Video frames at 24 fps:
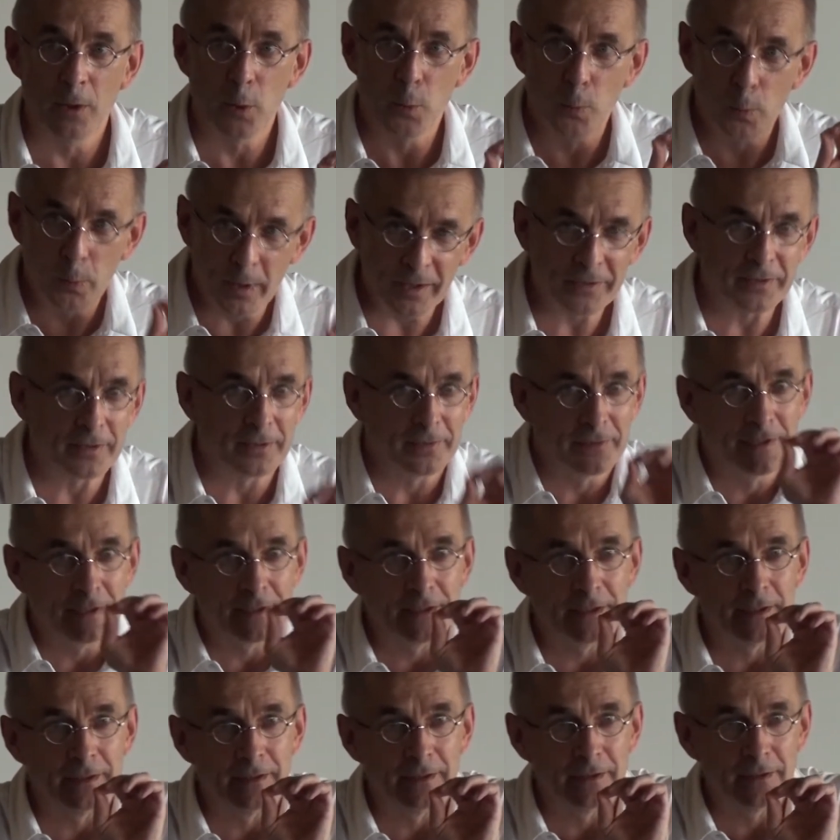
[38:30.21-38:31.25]
whether
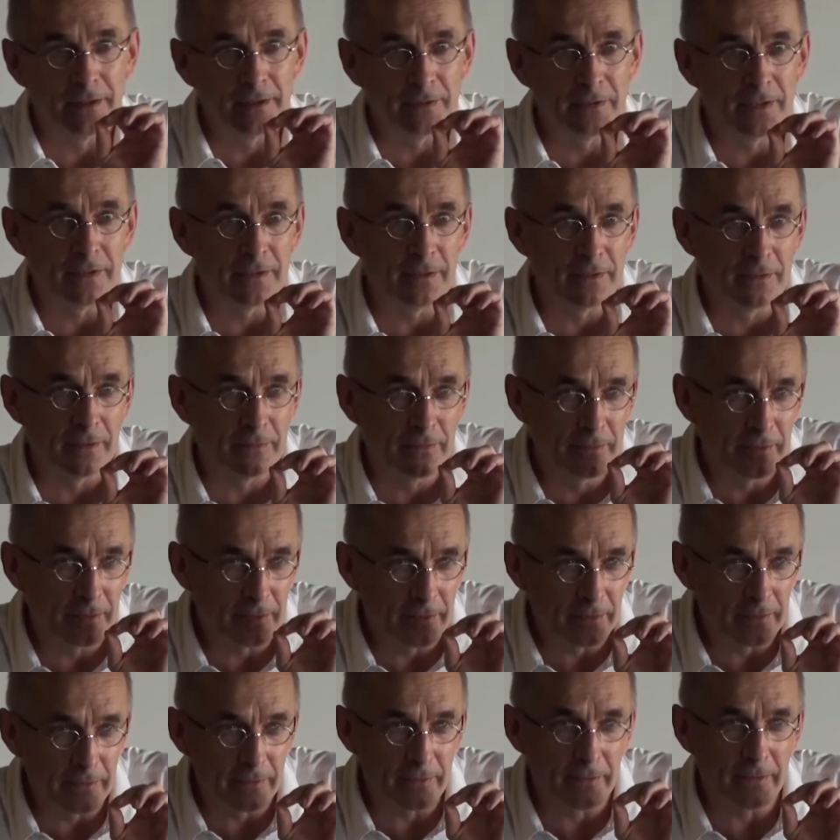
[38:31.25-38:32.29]

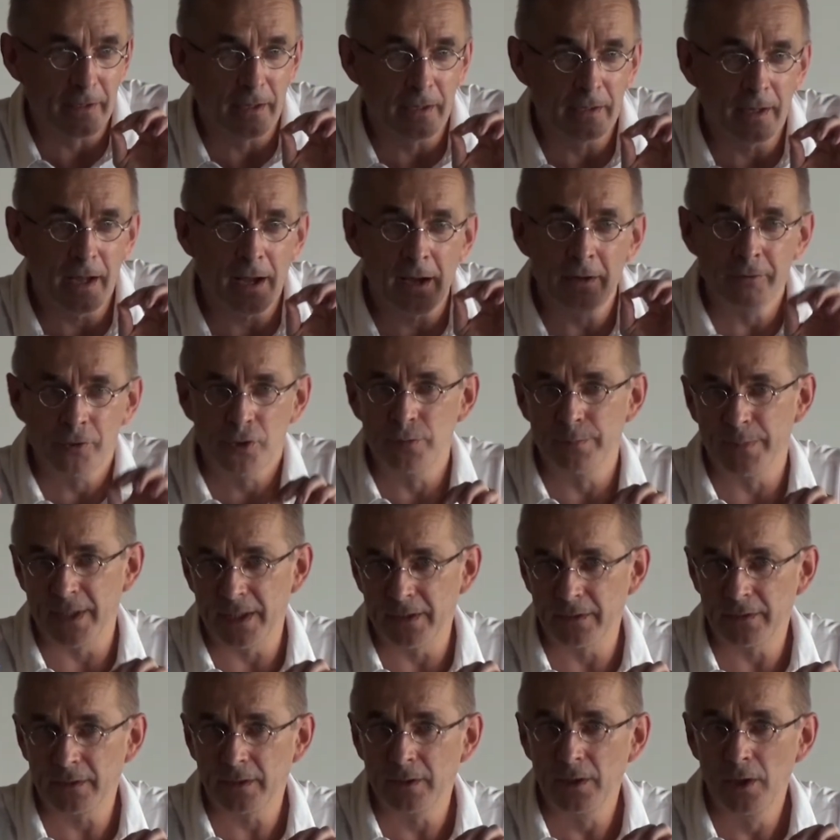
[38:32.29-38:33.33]
the
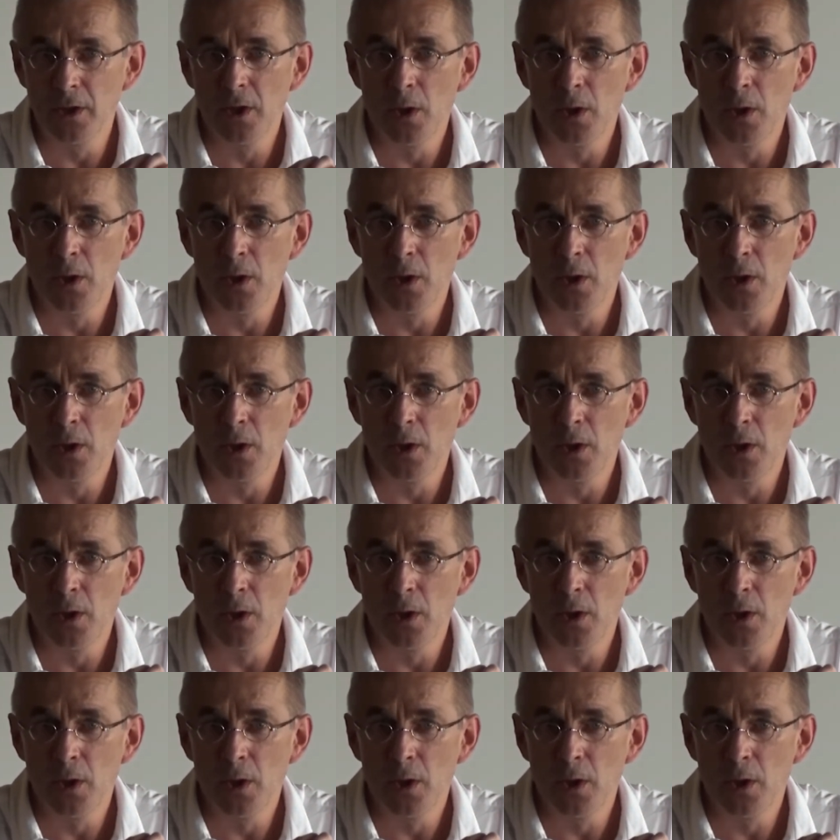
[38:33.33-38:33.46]
argument,